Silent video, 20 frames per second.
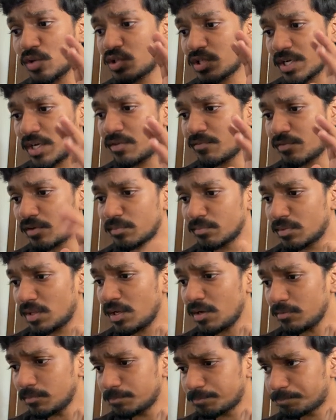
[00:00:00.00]
check it from
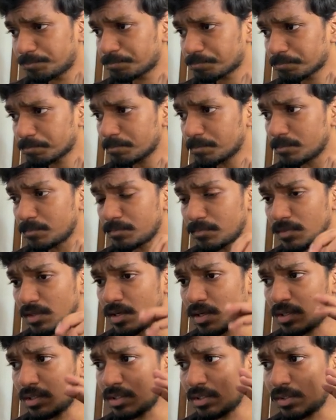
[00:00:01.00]
there
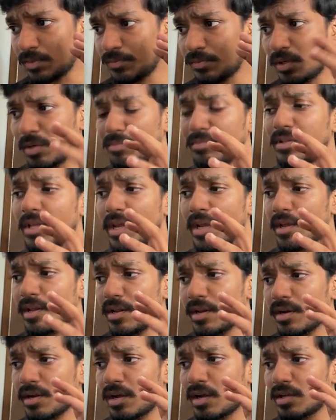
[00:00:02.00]
uh, from
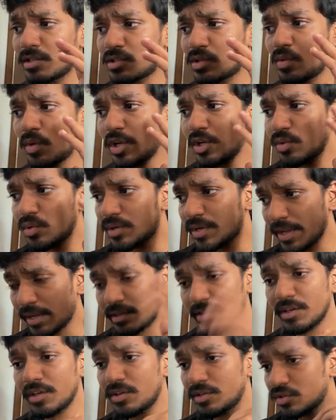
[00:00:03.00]
there uh, it's going to
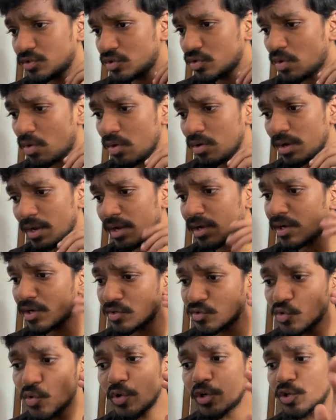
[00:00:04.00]
take the stock and it's
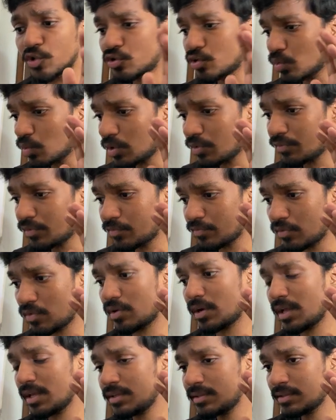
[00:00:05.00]
going to show it for
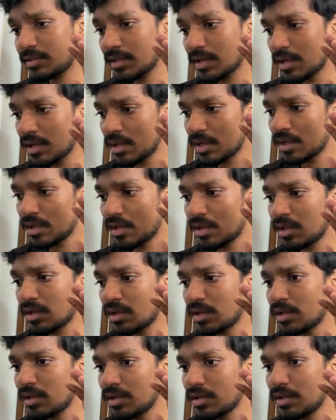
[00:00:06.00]
us
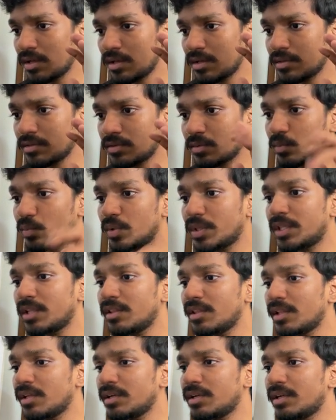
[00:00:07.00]
so
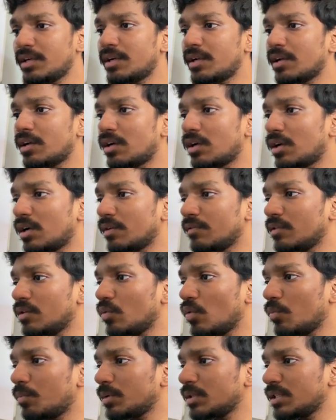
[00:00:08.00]
within that uh, I will
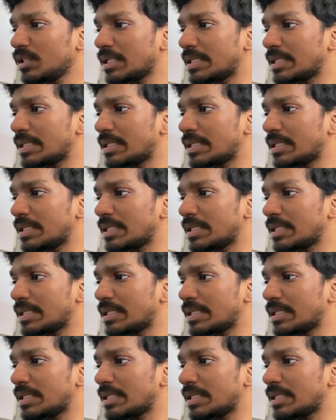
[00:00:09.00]
open the